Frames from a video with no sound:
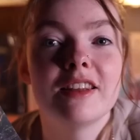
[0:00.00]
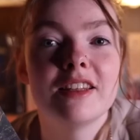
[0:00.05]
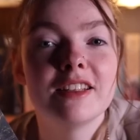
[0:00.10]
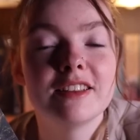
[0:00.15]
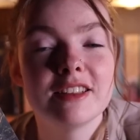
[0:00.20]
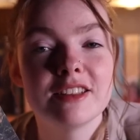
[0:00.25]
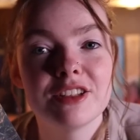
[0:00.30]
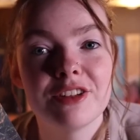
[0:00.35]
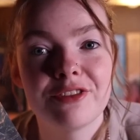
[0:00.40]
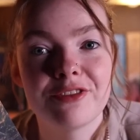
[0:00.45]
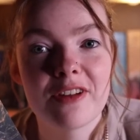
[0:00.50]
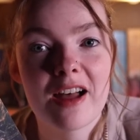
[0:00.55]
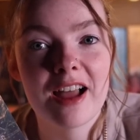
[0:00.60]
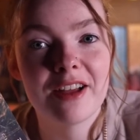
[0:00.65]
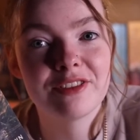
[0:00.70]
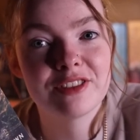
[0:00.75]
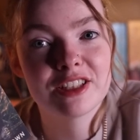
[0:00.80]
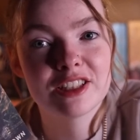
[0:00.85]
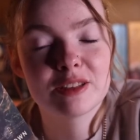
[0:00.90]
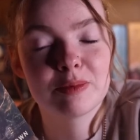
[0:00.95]
This is a
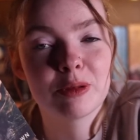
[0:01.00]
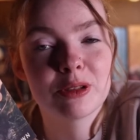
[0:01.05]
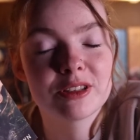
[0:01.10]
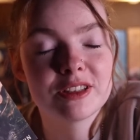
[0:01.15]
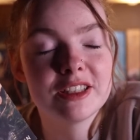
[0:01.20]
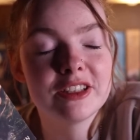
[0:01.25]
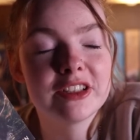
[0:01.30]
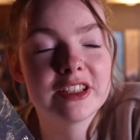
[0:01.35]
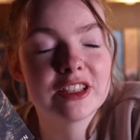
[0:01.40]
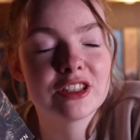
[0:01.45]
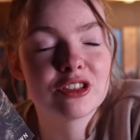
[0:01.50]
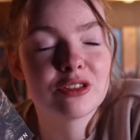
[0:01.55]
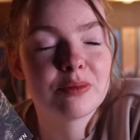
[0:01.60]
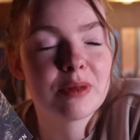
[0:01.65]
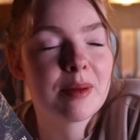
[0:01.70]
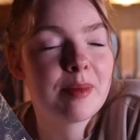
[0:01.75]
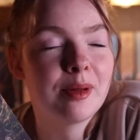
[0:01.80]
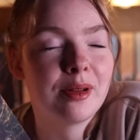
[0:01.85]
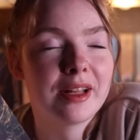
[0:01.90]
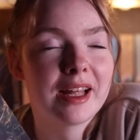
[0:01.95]
5-6 book series, so
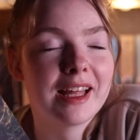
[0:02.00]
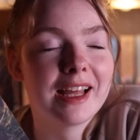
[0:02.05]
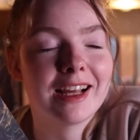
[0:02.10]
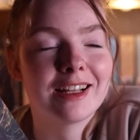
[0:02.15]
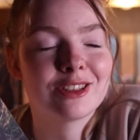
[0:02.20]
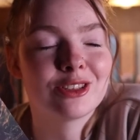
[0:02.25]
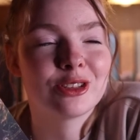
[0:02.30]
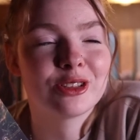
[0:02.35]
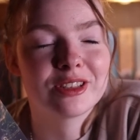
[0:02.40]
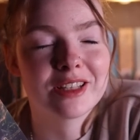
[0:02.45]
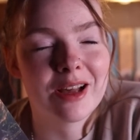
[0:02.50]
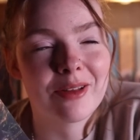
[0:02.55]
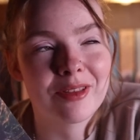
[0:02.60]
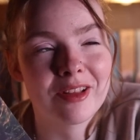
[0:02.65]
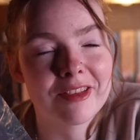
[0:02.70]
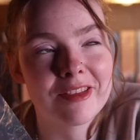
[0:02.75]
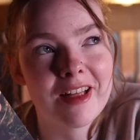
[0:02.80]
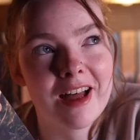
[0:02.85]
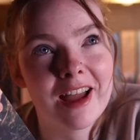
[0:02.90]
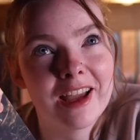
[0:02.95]
maybe you'll get answers down
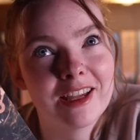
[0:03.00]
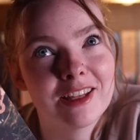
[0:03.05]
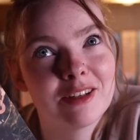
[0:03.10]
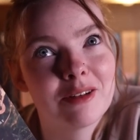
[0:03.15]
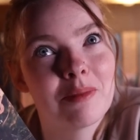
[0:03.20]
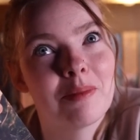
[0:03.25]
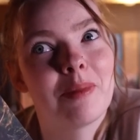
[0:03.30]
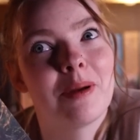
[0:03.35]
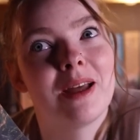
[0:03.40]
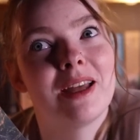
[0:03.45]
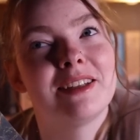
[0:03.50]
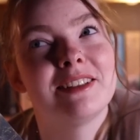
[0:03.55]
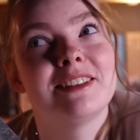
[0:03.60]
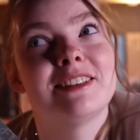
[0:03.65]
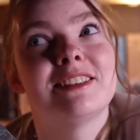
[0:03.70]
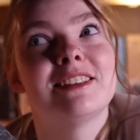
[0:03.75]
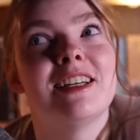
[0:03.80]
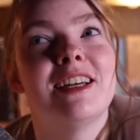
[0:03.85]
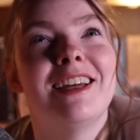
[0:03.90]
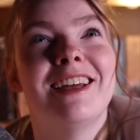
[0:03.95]
the line,
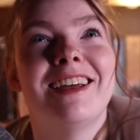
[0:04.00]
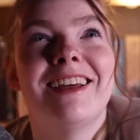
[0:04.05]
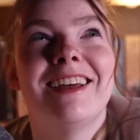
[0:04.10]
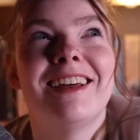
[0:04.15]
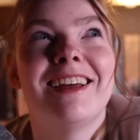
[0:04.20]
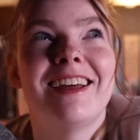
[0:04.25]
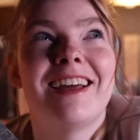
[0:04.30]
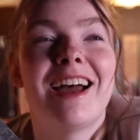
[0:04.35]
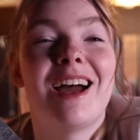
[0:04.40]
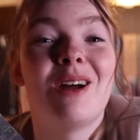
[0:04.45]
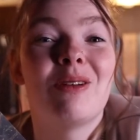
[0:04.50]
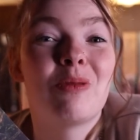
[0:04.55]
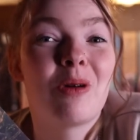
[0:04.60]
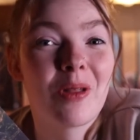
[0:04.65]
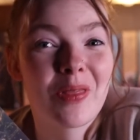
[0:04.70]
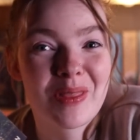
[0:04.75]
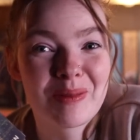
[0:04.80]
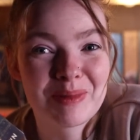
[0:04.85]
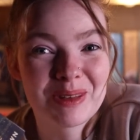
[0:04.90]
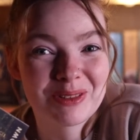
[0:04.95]
but I
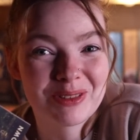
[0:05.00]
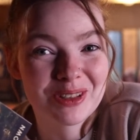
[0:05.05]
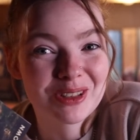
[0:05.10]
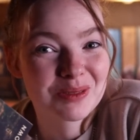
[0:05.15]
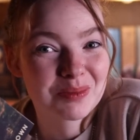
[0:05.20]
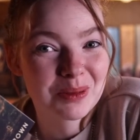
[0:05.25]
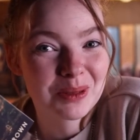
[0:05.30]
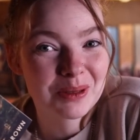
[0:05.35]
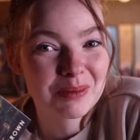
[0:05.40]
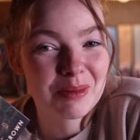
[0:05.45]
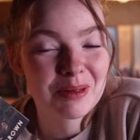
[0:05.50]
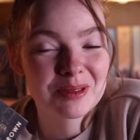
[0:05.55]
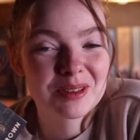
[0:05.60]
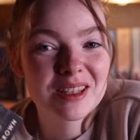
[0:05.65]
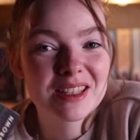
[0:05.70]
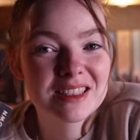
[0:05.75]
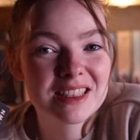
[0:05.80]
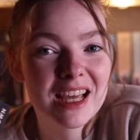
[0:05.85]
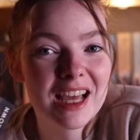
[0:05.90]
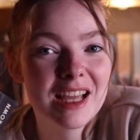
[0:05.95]
want them in the first book most of
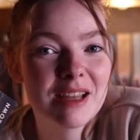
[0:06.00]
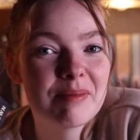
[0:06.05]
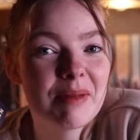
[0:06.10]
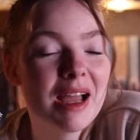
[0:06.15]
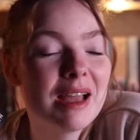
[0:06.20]
the time.